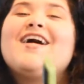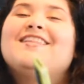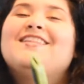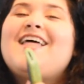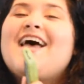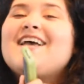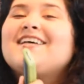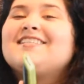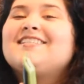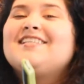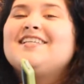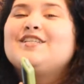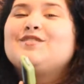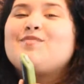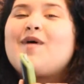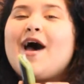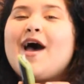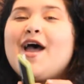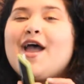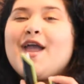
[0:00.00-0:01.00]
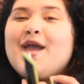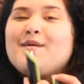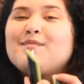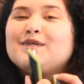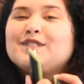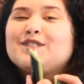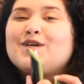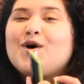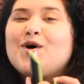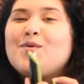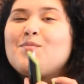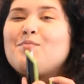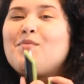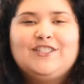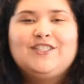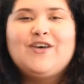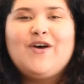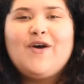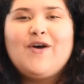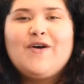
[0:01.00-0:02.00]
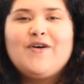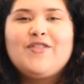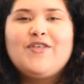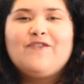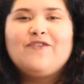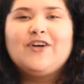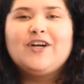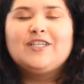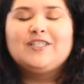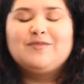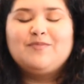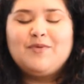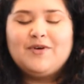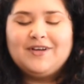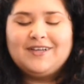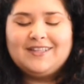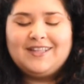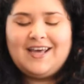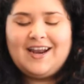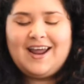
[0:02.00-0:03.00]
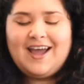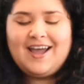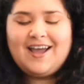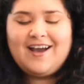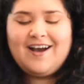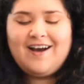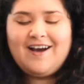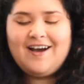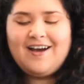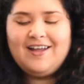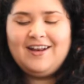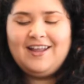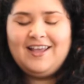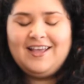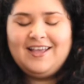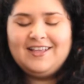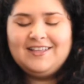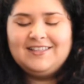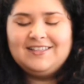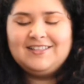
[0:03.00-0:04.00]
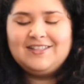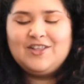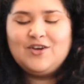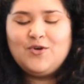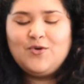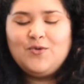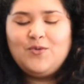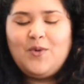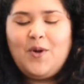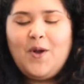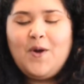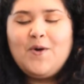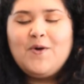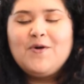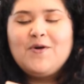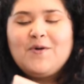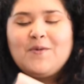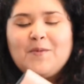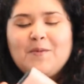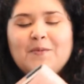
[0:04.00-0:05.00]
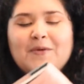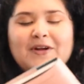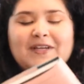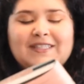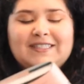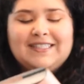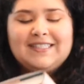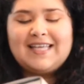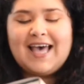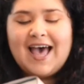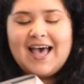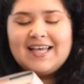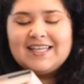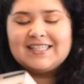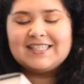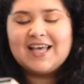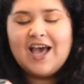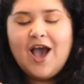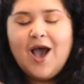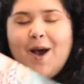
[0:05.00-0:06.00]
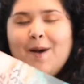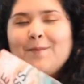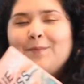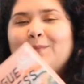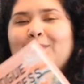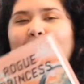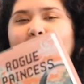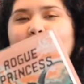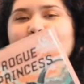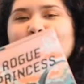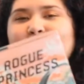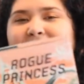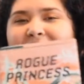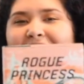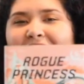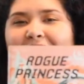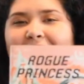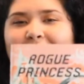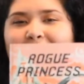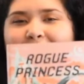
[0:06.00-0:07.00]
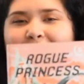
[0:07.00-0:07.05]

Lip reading: next is my Amazon. So the first book that I got is The Rogue Princess by B.R.